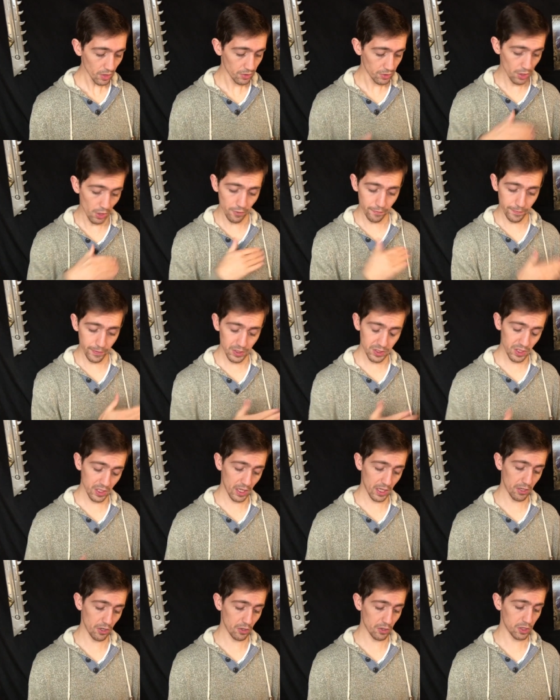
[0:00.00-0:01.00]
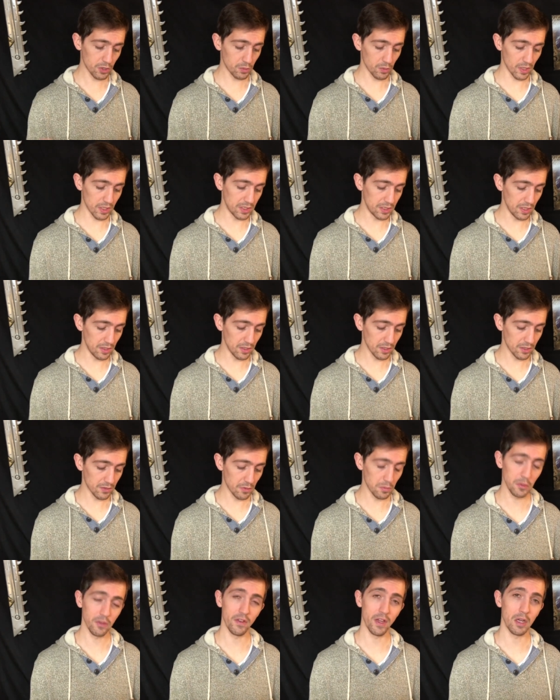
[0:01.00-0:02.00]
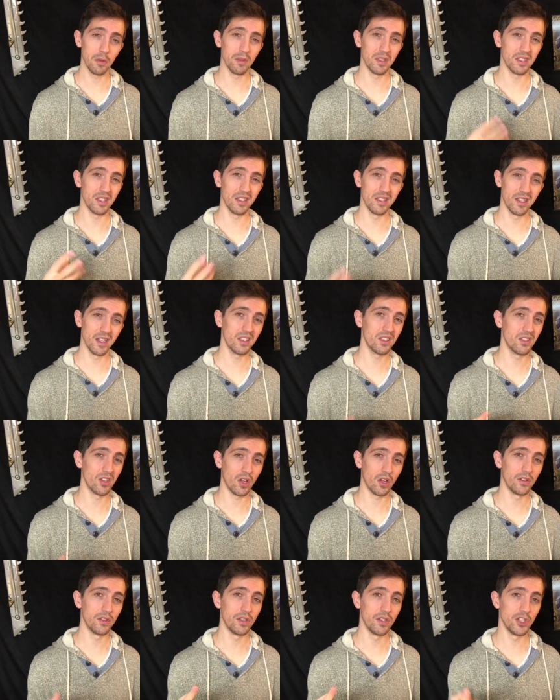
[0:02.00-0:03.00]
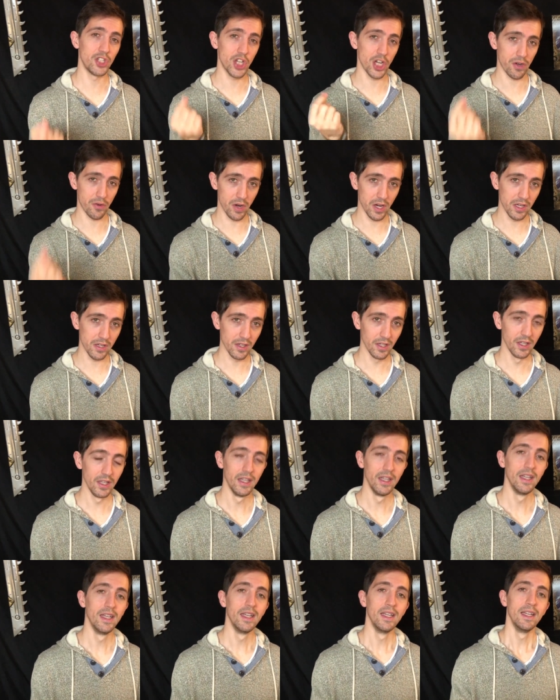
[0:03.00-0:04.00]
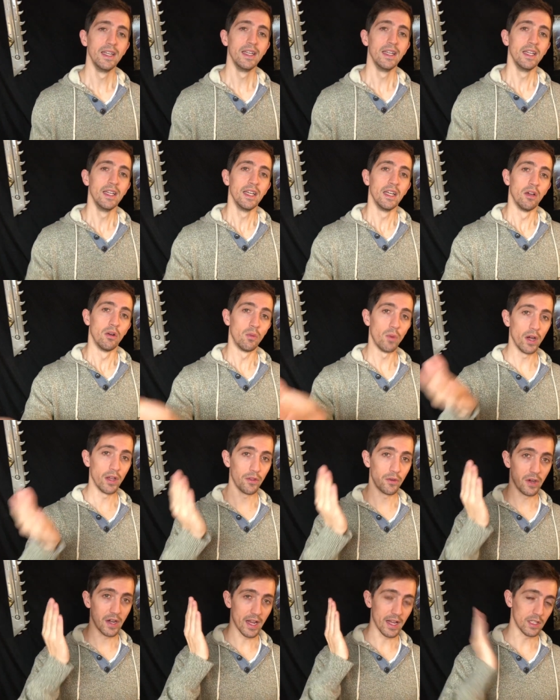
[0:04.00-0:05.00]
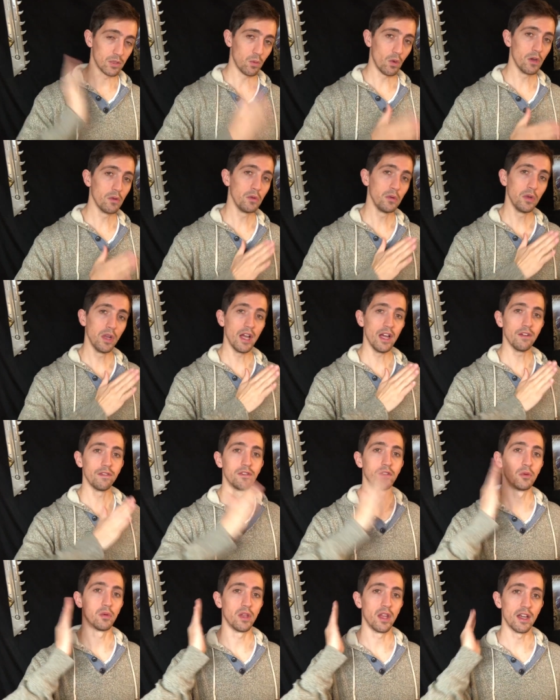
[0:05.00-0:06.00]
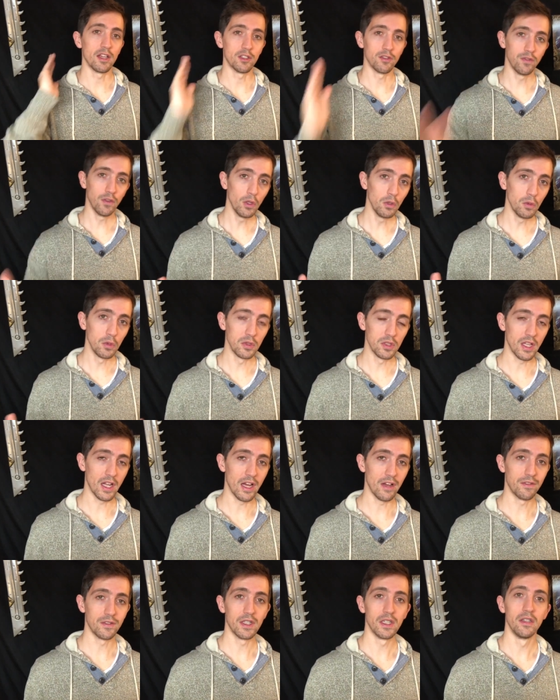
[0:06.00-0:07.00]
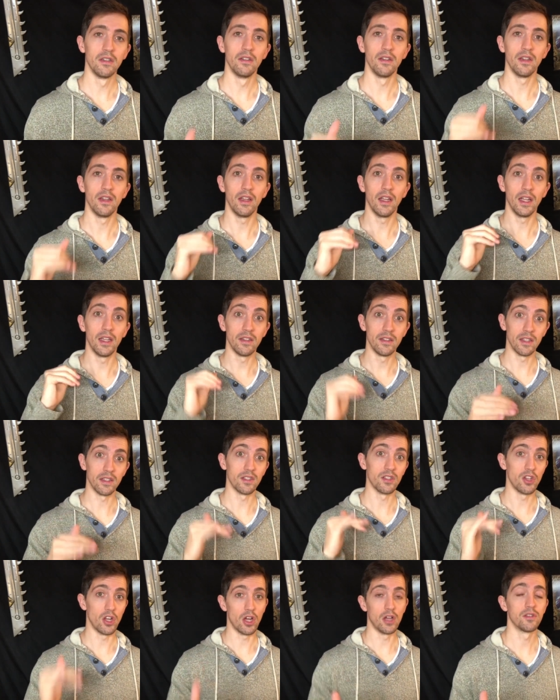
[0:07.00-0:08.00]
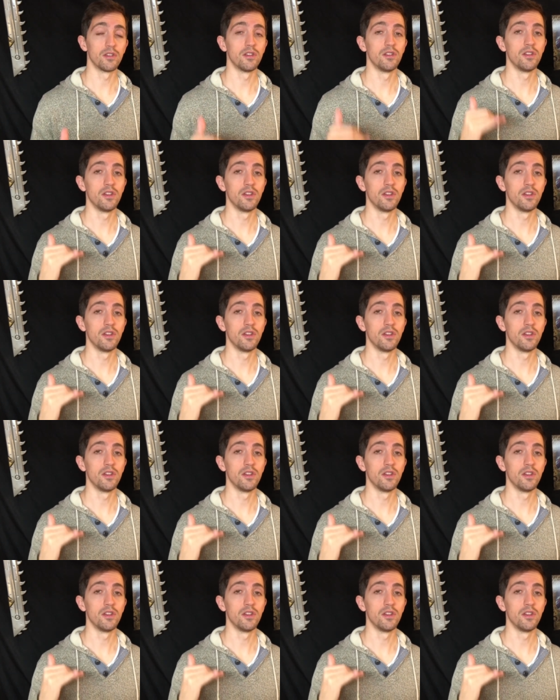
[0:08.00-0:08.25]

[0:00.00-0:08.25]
So, first thing I notice when I see this from the Venom is it does not degenerate. Whether it has 1 wound left or whether it has full wounds left, it does not